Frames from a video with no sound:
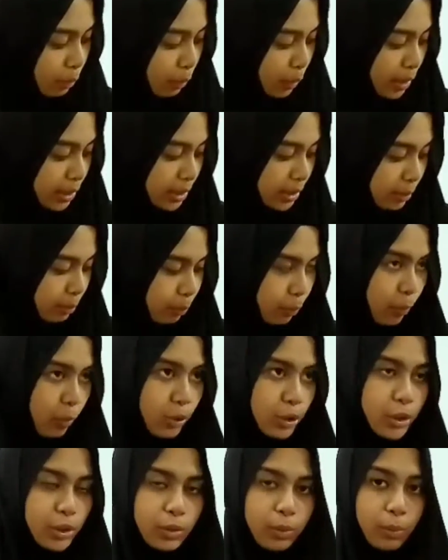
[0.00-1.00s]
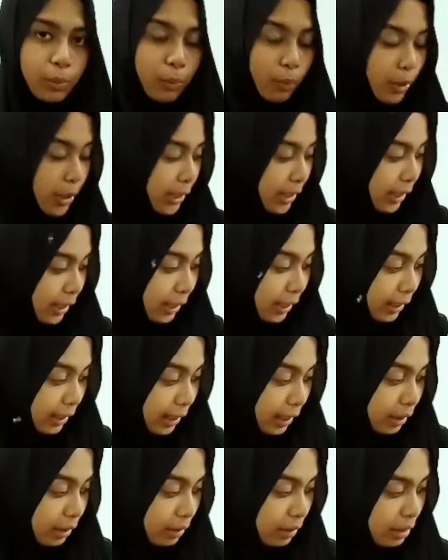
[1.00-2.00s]
west approach
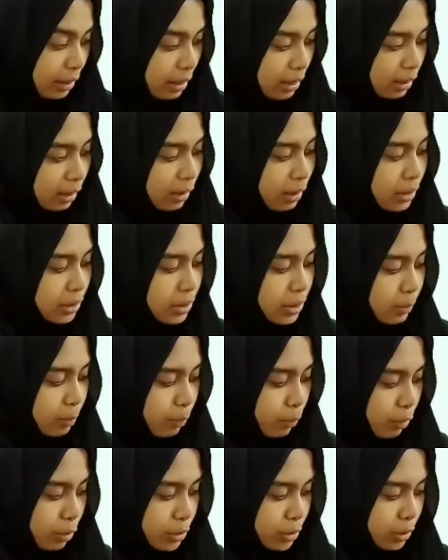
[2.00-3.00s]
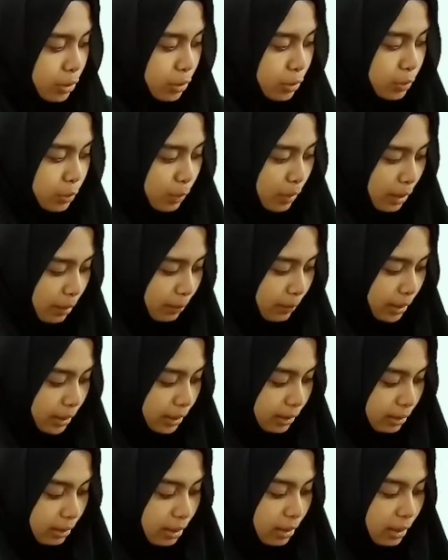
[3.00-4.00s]
Polytechnic, east approach
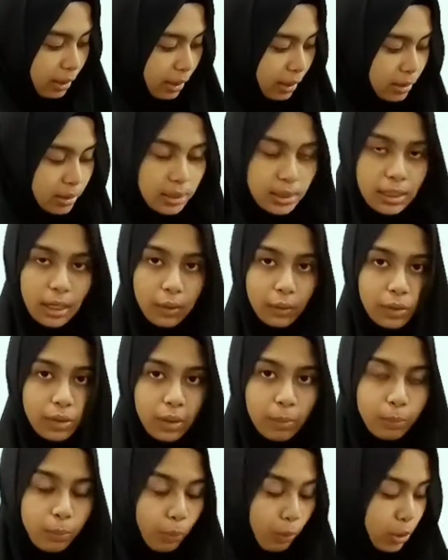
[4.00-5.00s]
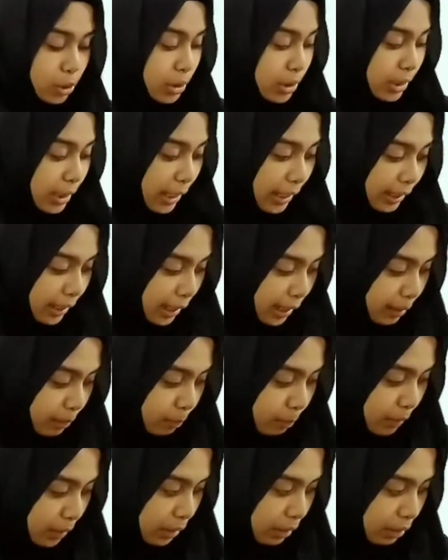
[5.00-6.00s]
Sulaman, and south approach
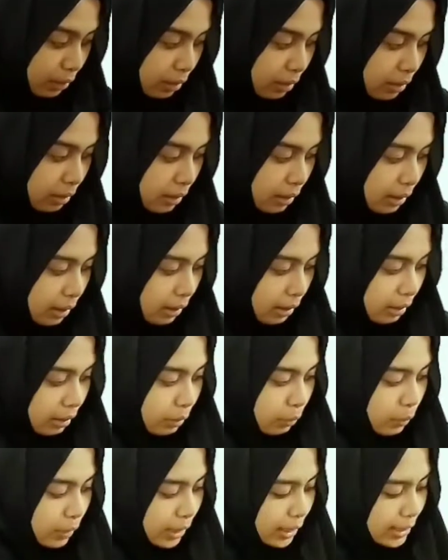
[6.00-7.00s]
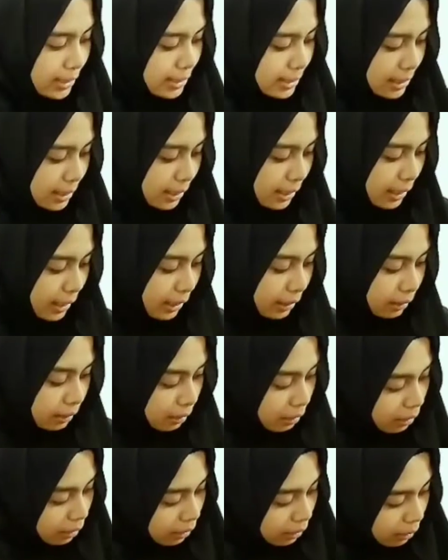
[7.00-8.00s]
KKIP. we can see that
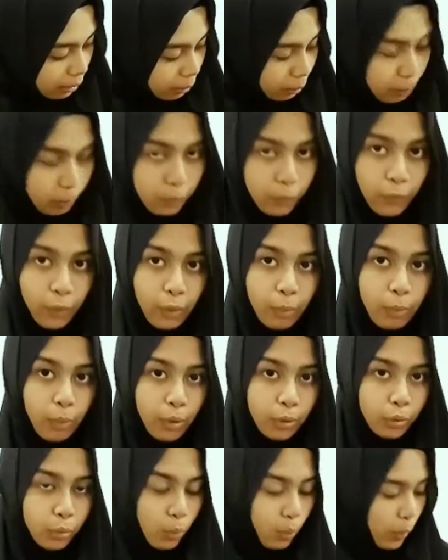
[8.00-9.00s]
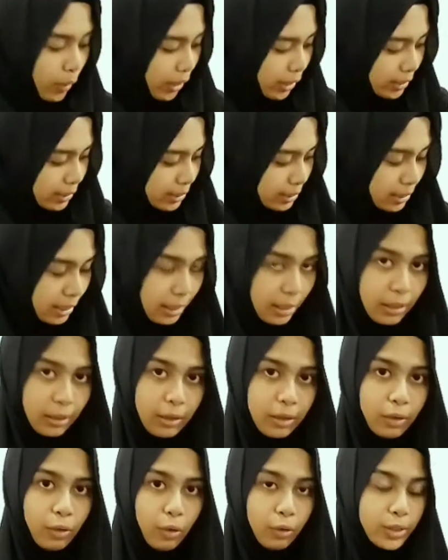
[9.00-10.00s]
for both ways
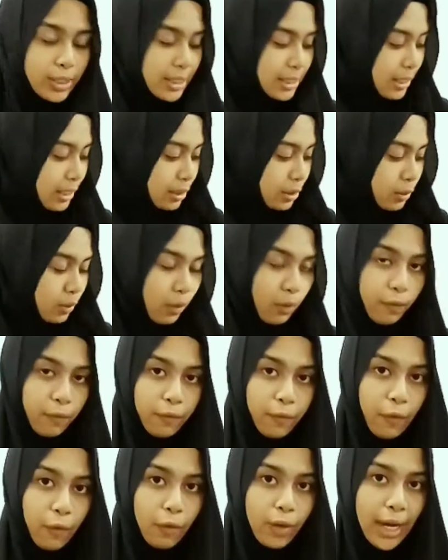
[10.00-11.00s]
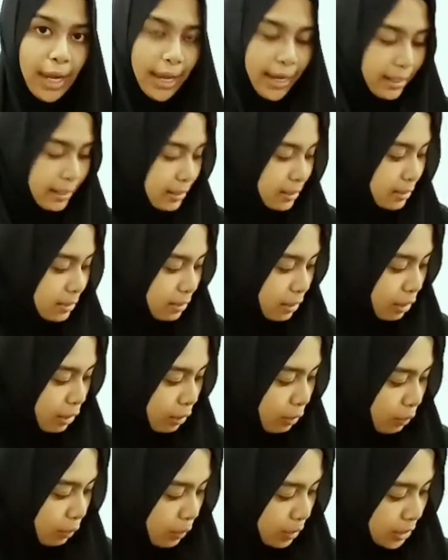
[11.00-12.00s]
there consists of 4 lanes,
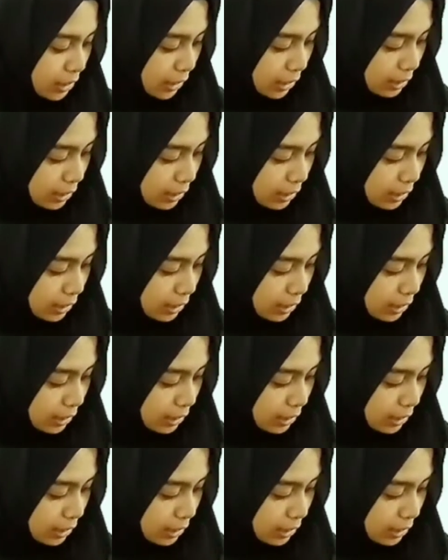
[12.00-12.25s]
which